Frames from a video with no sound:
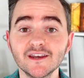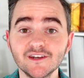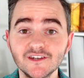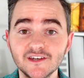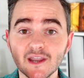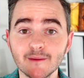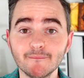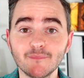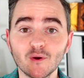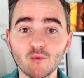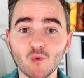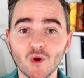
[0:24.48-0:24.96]

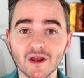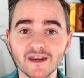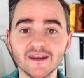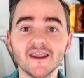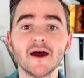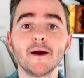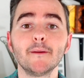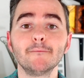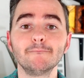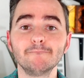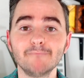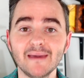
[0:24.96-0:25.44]
Number 1,
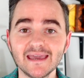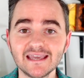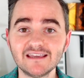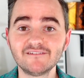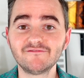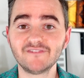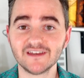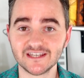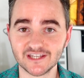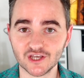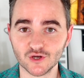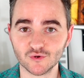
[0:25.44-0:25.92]

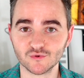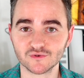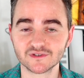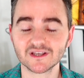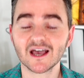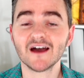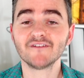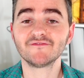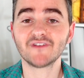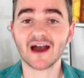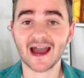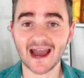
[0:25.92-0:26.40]
make videos
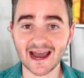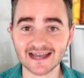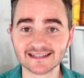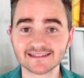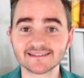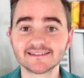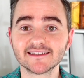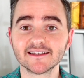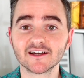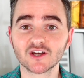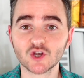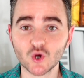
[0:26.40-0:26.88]
that
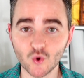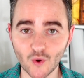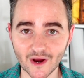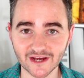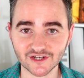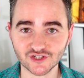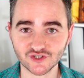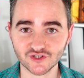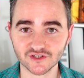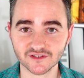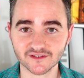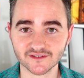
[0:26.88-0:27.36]
answer
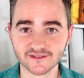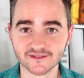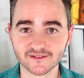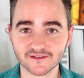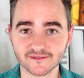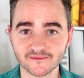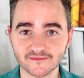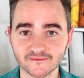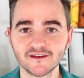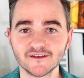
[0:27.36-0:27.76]
questions.